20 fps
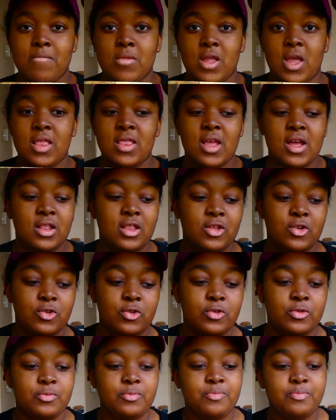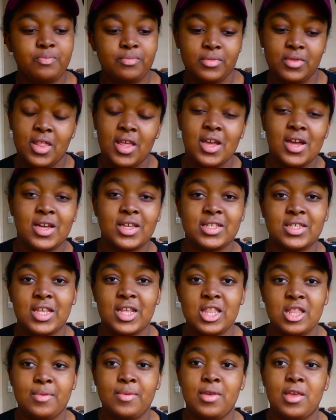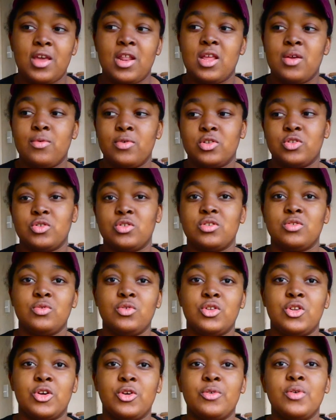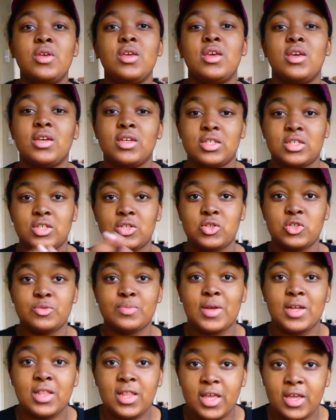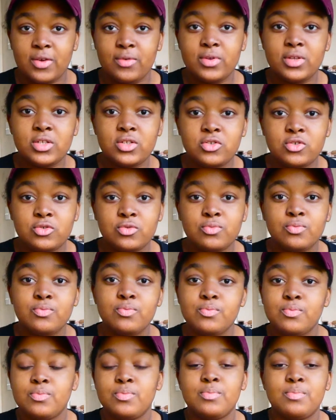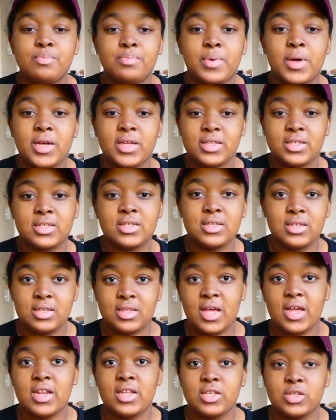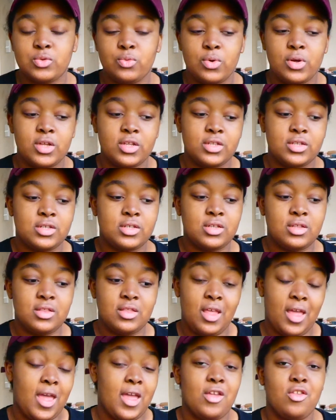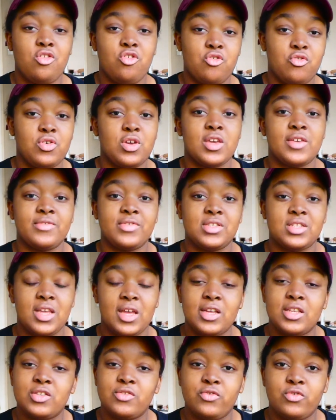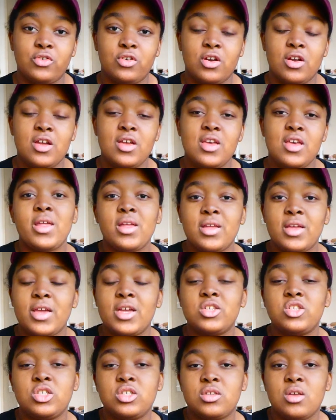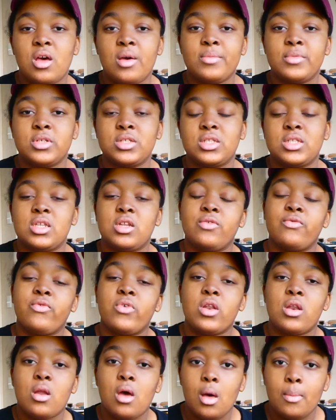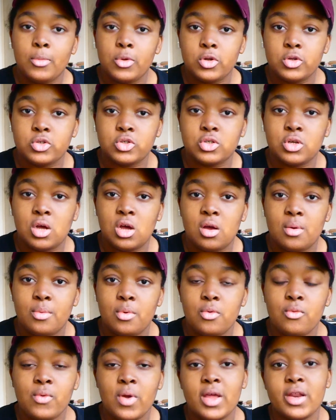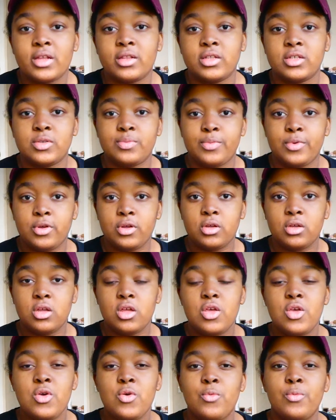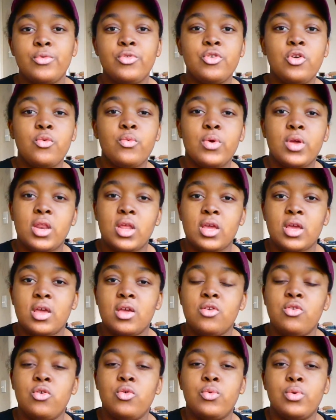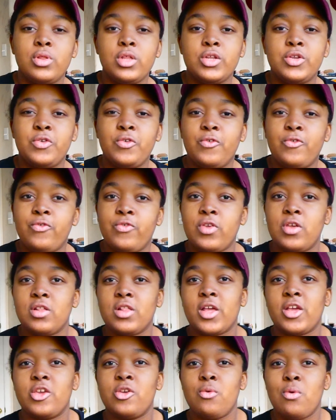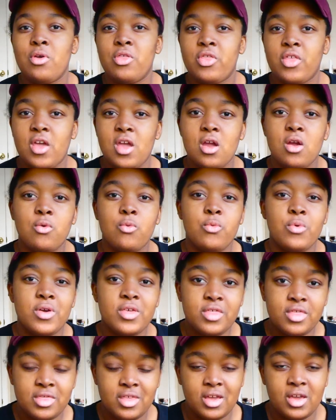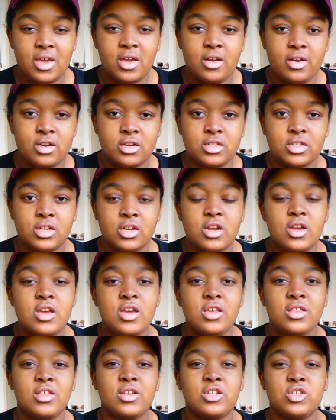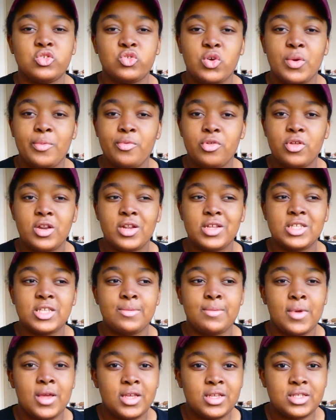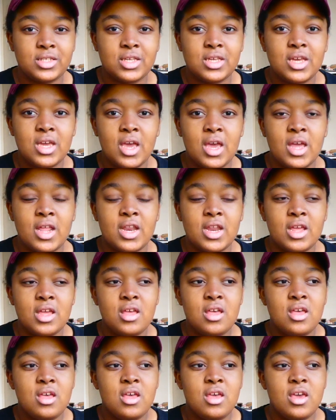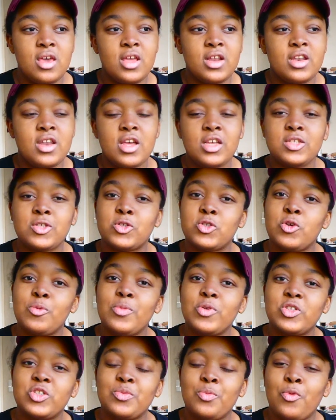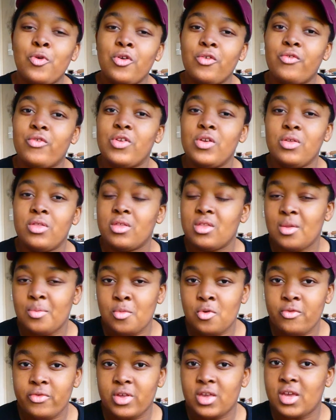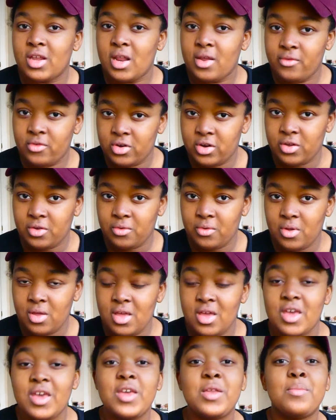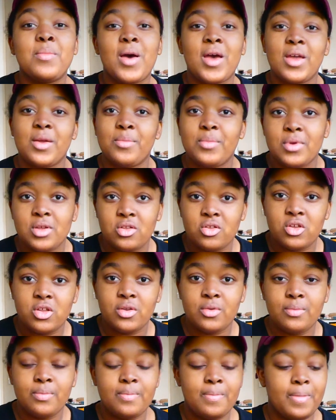And that little thing I said in the beginning, which, excuse my language, but that is what The Hate You Give stands for. Angie Thomas did a phenomenal job writing this book. When you're reading it, you really do feel like you are there with the character. The description is amazing, and it does so much more for you than the movie could ever do, in my opinion.